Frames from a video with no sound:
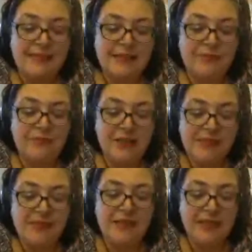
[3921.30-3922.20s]
the
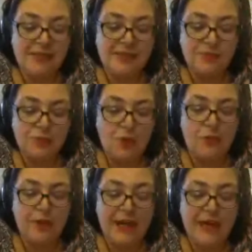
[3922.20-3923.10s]
reason is what
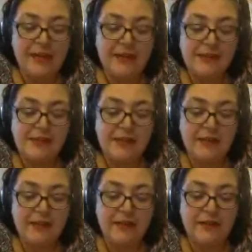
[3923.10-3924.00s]
we're getting is
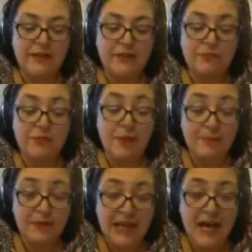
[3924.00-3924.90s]

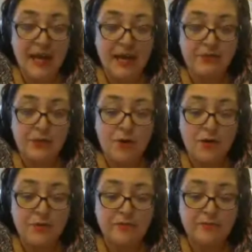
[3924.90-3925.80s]
remember Kat,
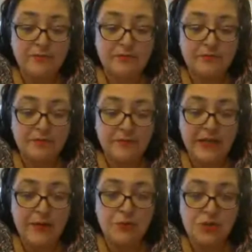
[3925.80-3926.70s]
everyone.
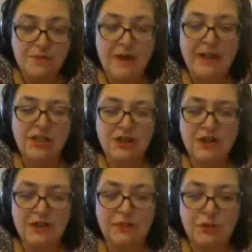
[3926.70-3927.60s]
Yeah, we'll just mention
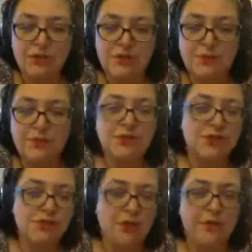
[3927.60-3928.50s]
her. We'll just
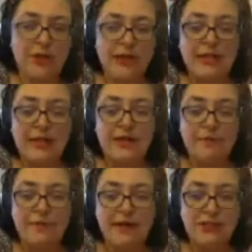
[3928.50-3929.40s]
drop her in here
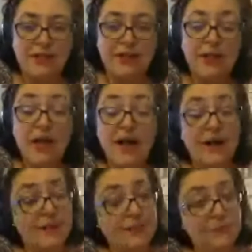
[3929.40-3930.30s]
and mention her,
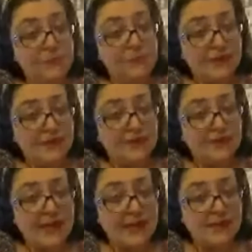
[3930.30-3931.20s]
and then we get to
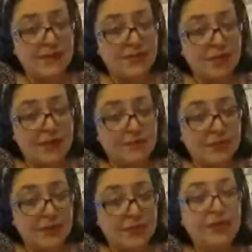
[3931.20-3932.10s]
Sansa's
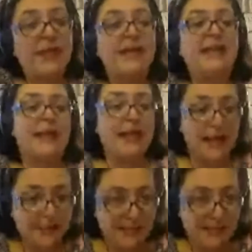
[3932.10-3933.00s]
chapter. Yeah,
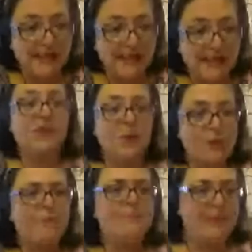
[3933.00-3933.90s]
let's give you
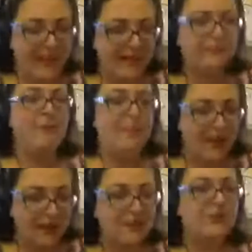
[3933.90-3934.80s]
a big
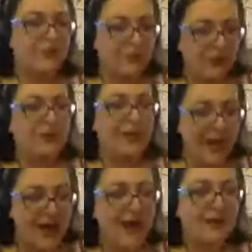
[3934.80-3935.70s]
reminder of who
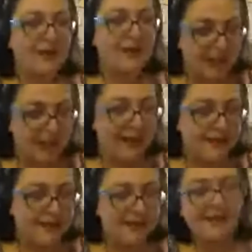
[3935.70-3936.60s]
Kat actually is,